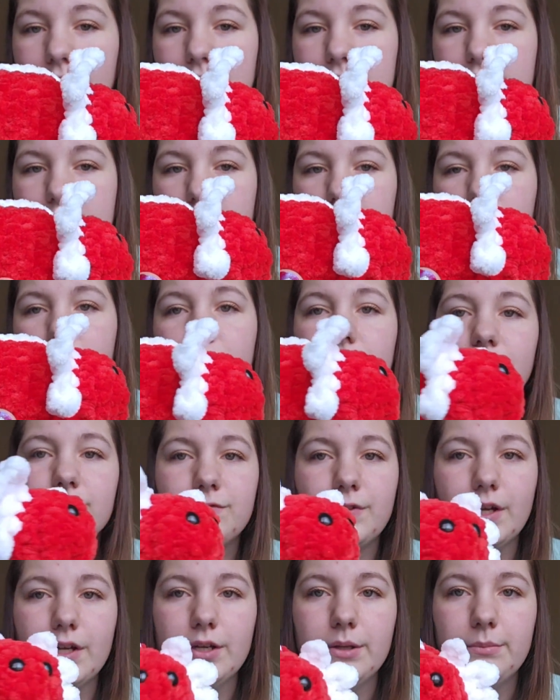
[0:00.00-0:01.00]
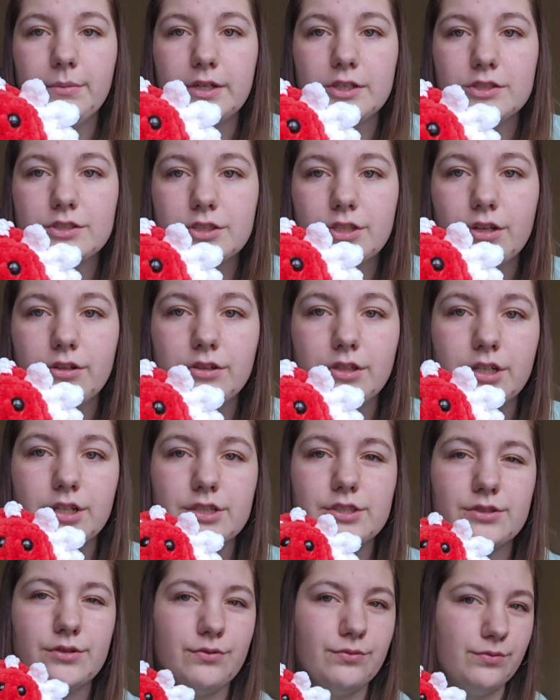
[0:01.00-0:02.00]
It still very much so
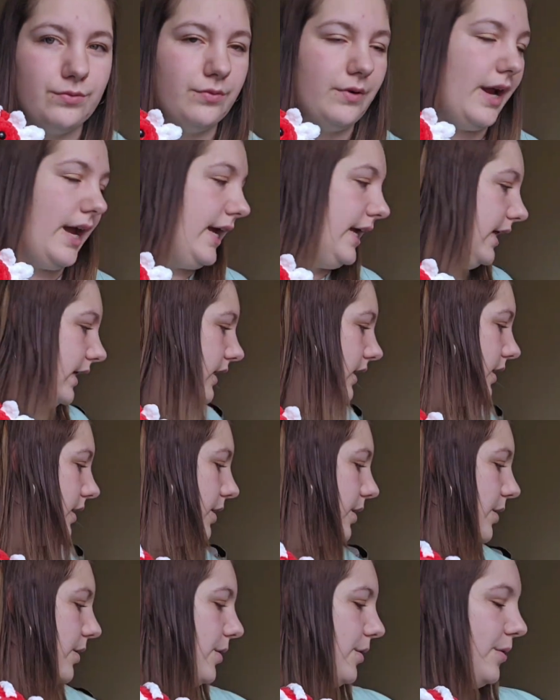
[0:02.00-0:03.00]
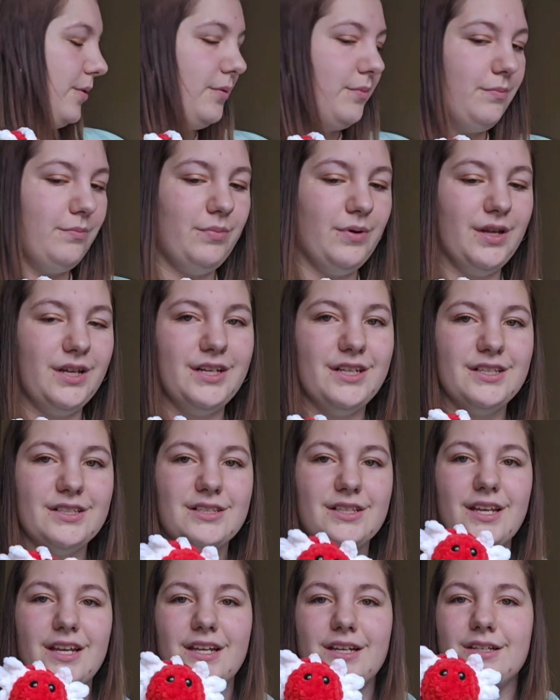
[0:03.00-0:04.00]
looks red, but
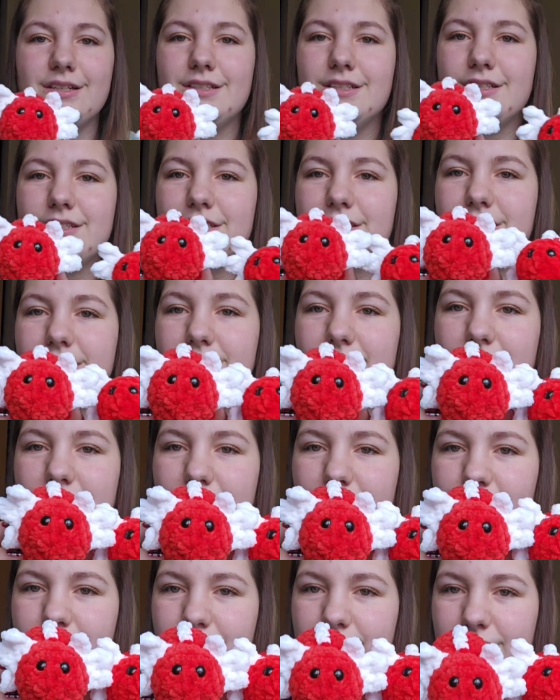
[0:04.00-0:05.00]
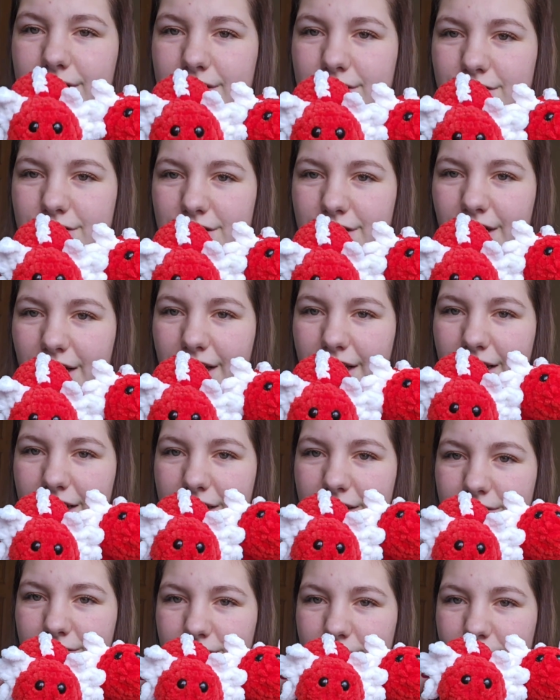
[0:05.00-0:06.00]
it's like a different
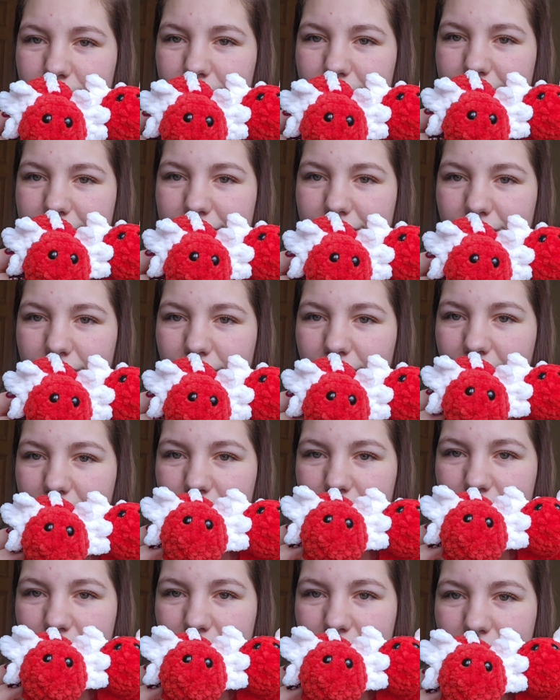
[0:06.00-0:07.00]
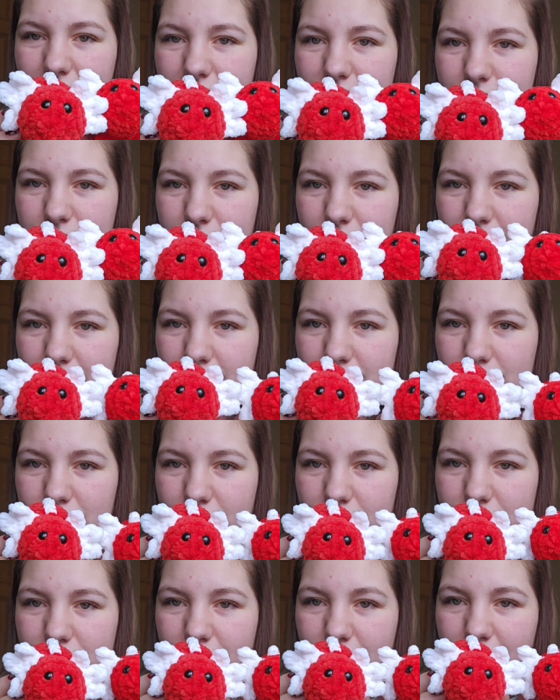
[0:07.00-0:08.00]
shade, if you can tell. I don't think it really
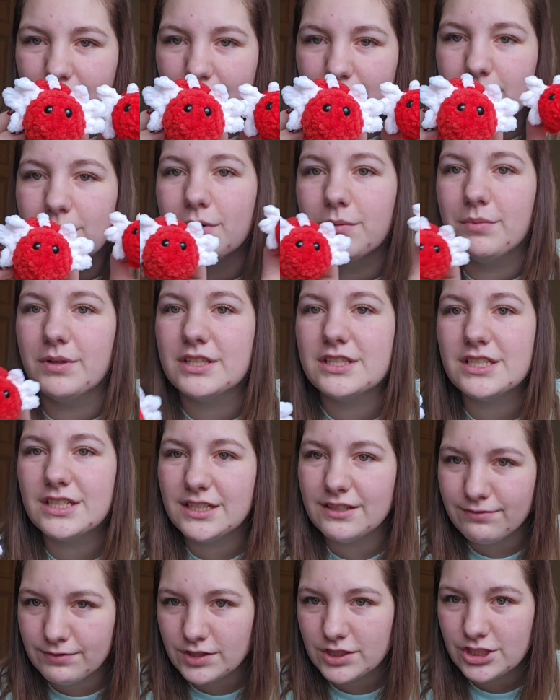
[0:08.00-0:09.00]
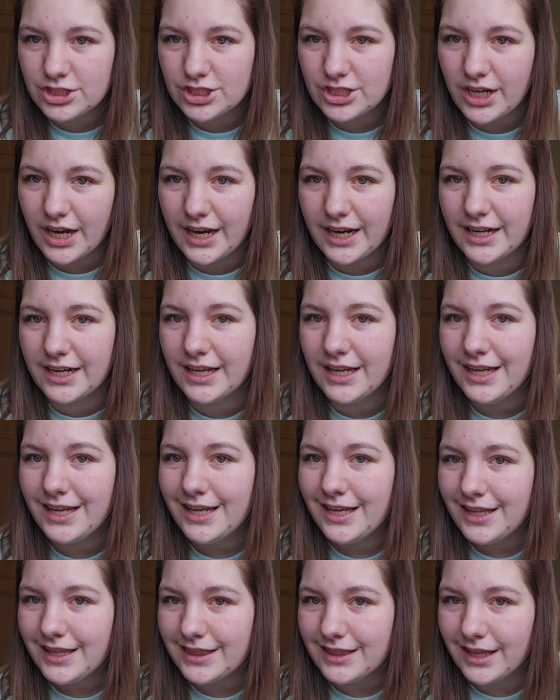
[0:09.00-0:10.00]
shows on camera, but it's a different shade
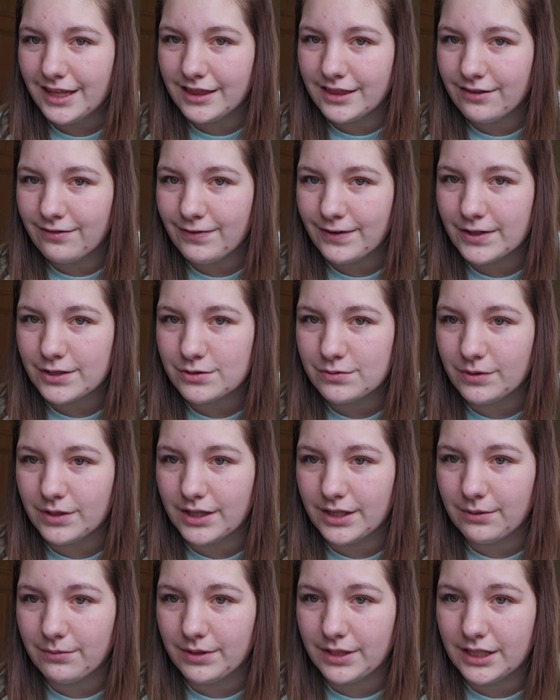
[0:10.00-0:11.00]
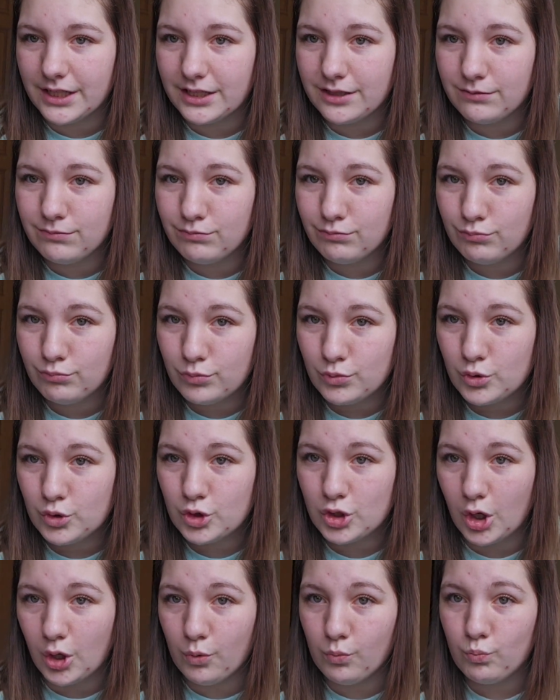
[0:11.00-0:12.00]
than the first one that we did.
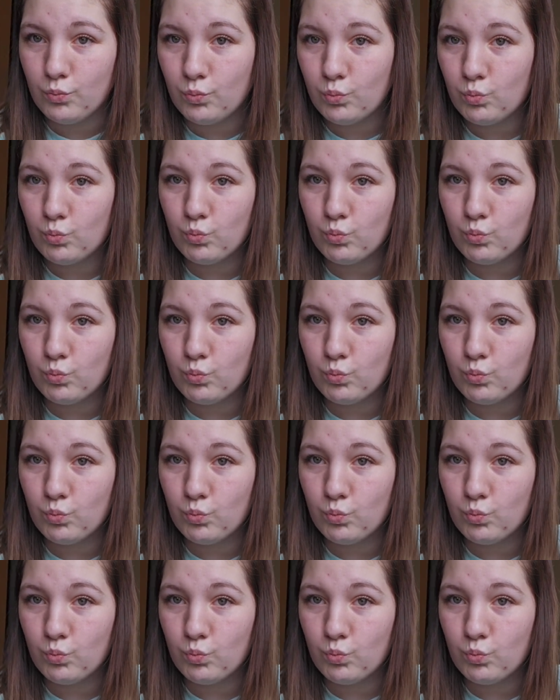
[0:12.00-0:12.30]
So